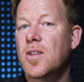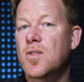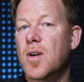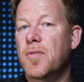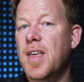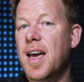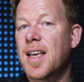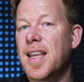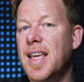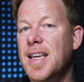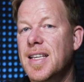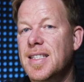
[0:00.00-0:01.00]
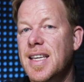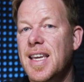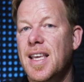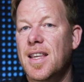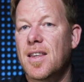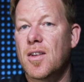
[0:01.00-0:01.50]
So if that is
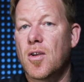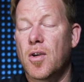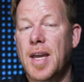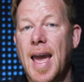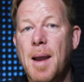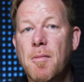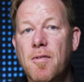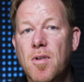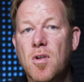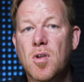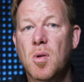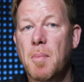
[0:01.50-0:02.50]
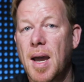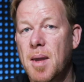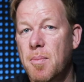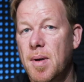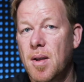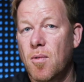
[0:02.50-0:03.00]
in your camera view, you
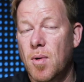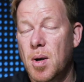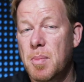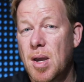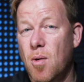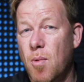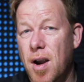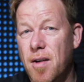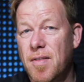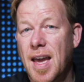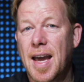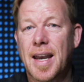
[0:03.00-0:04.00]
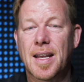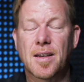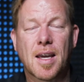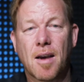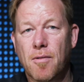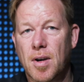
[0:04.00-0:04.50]
might want to be aware of that
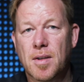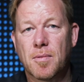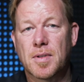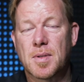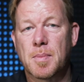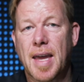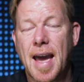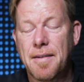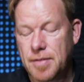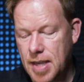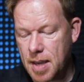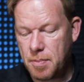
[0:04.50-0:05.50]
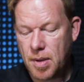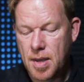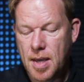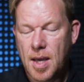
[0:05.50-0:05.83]
and cover it with some gaff tape.